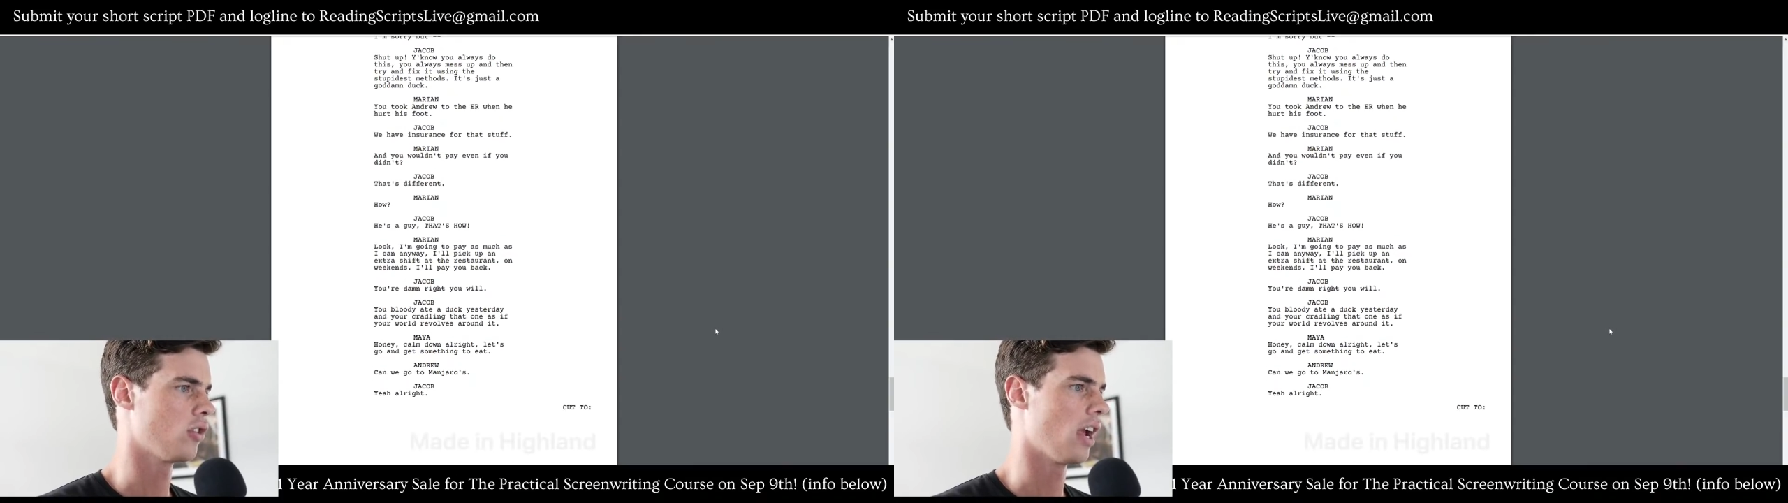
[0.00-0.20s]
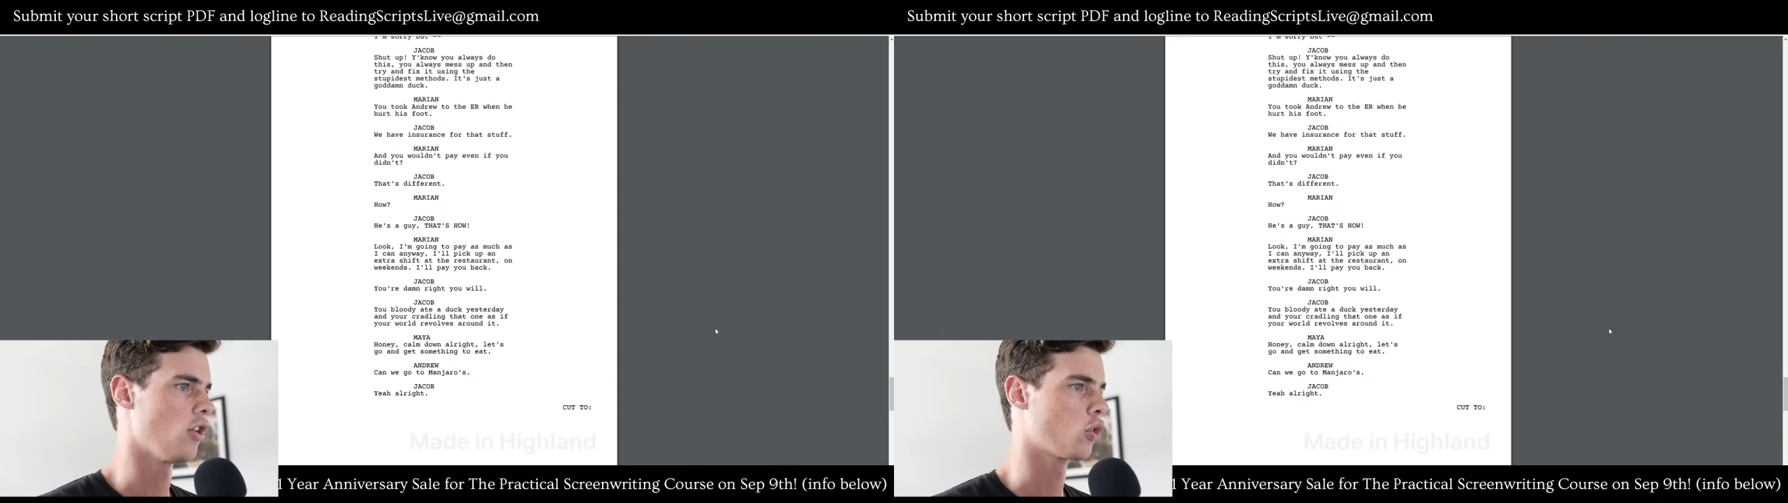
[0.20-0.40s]

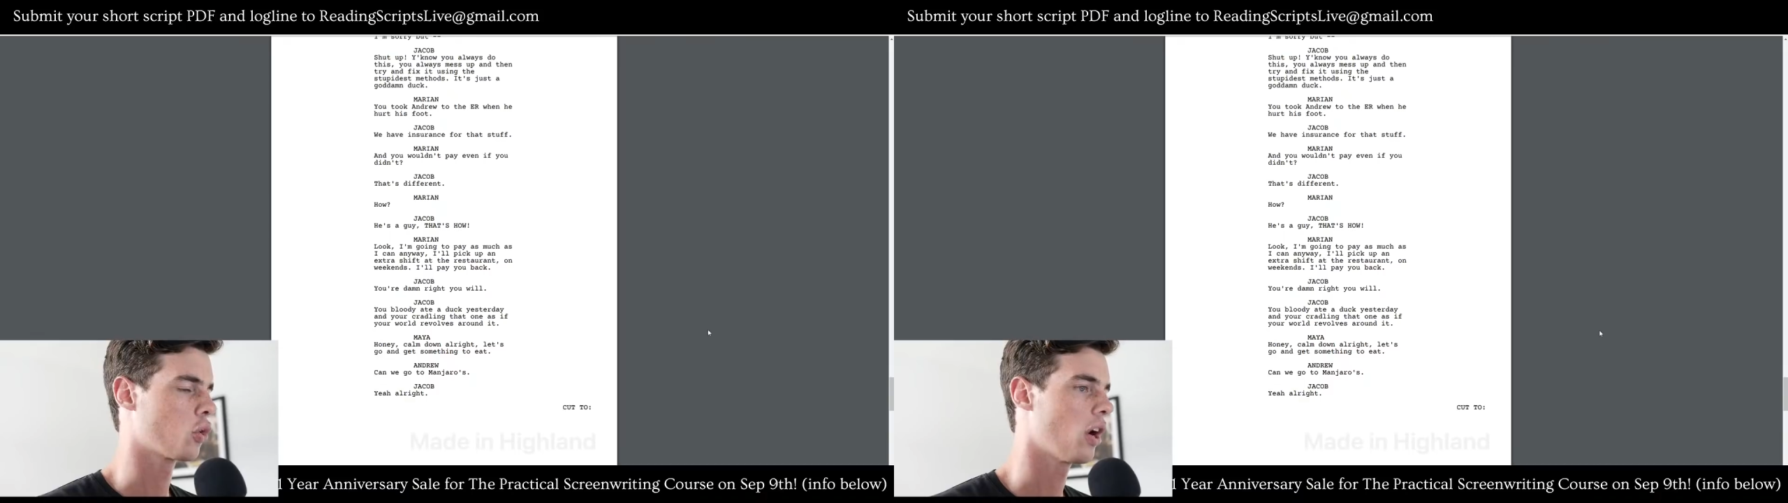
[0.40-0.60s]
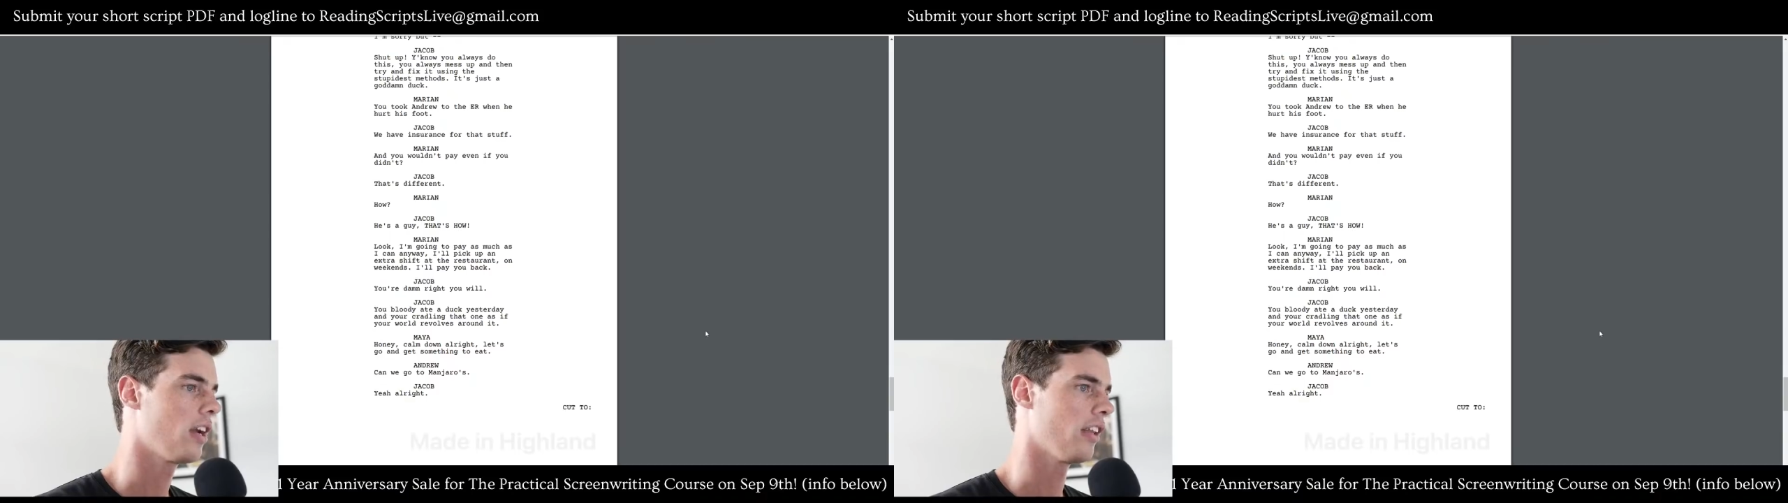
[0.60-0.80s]
and you're
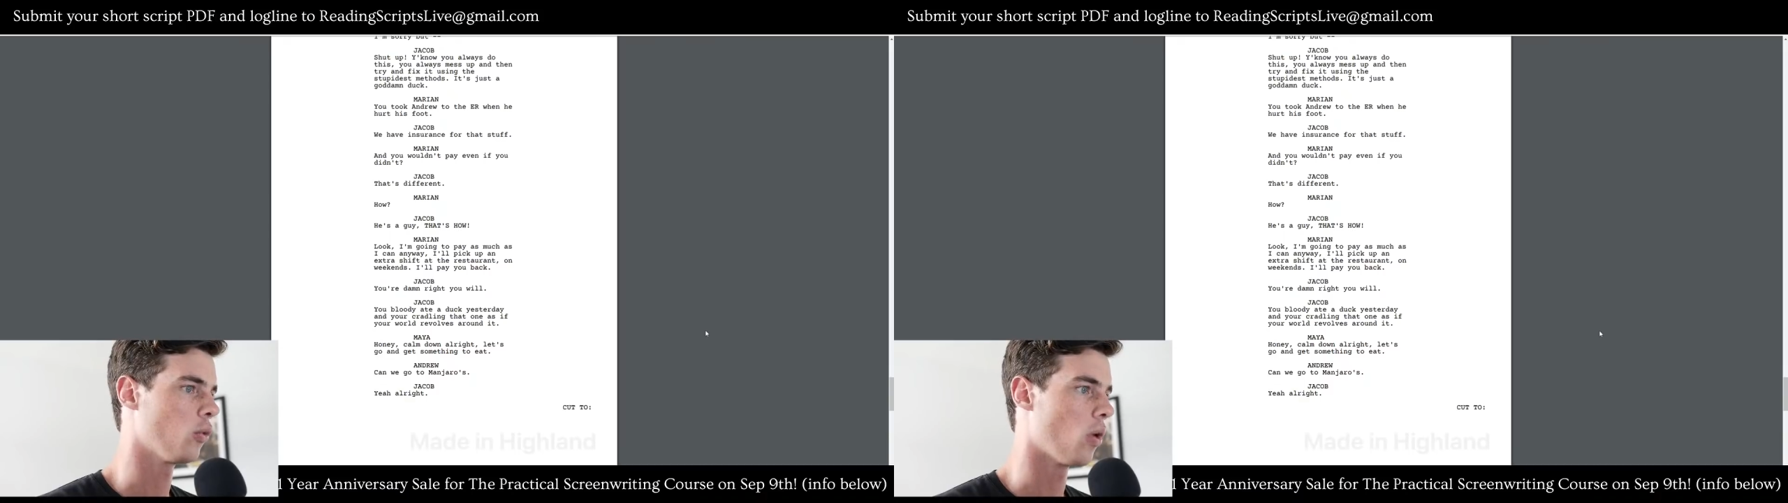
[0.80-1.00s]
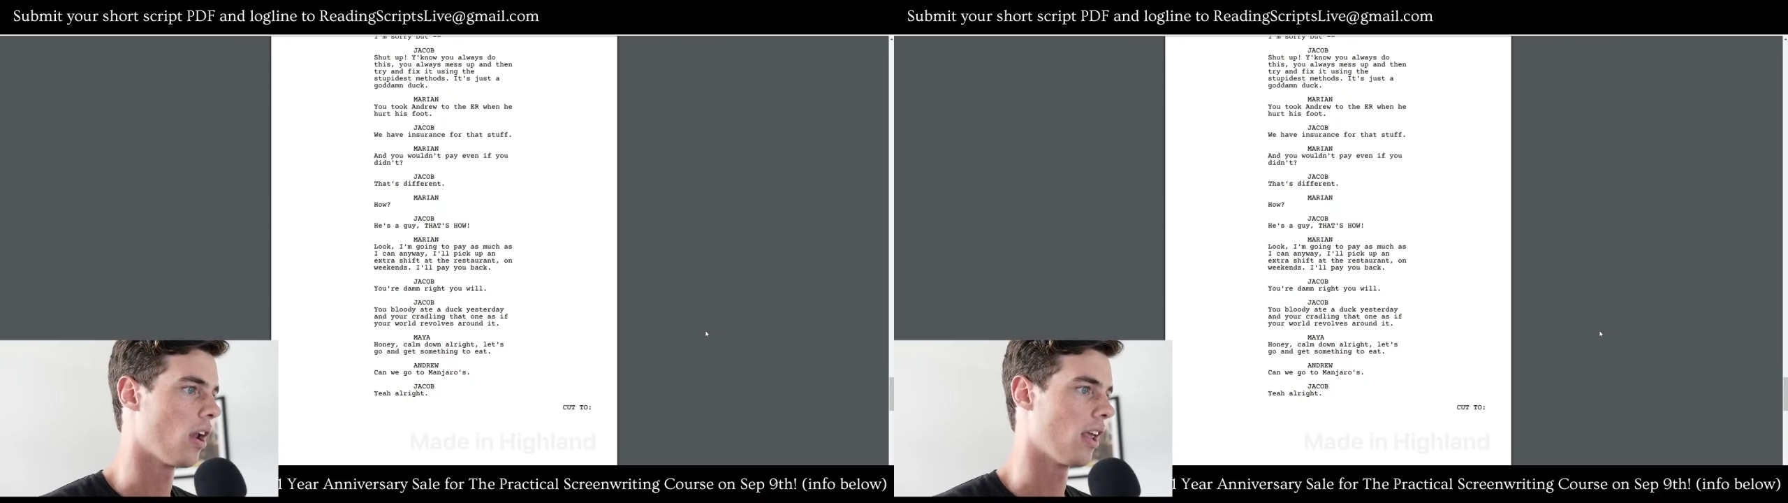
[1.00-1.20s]
cradling one